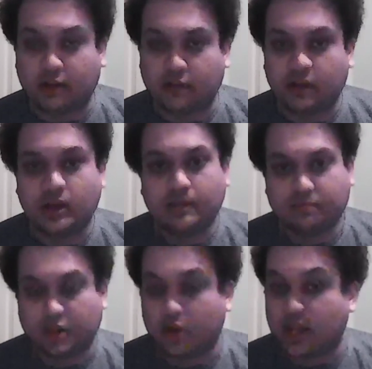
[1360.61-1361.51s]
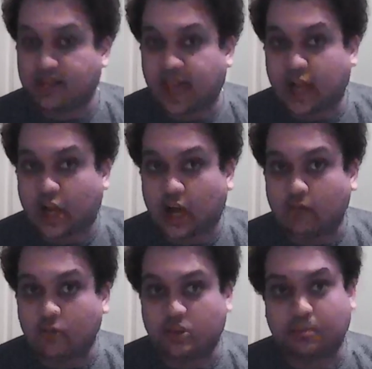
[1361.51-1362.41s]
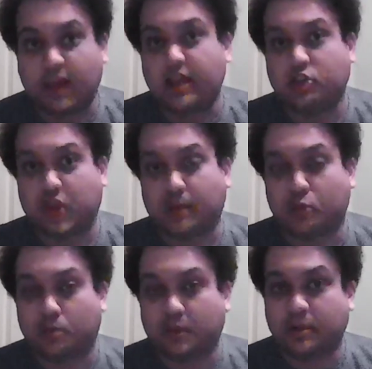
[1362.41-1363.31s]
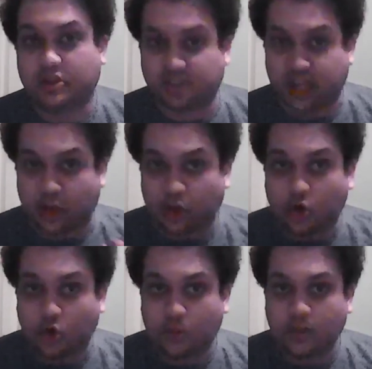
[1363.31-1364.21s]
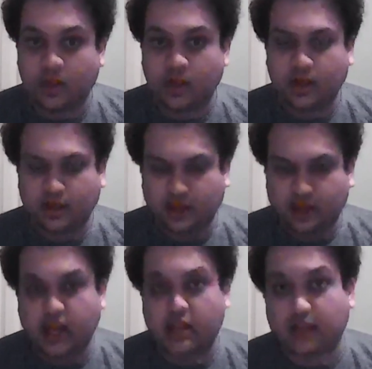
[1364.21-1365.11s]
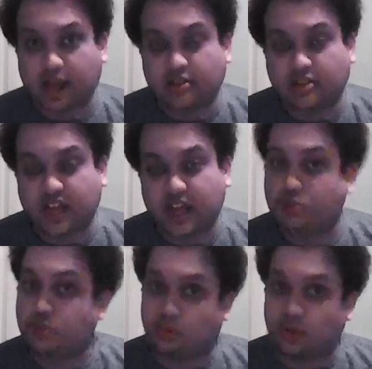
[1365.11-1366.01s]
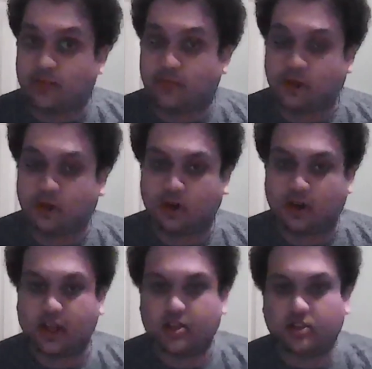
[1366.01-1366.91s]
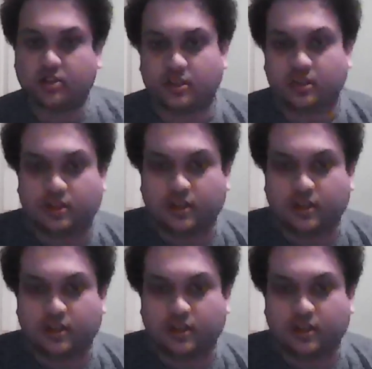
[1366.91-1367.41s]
And if they're in that conference, it might attract more people to stay home in that state to play for the Hurricanes.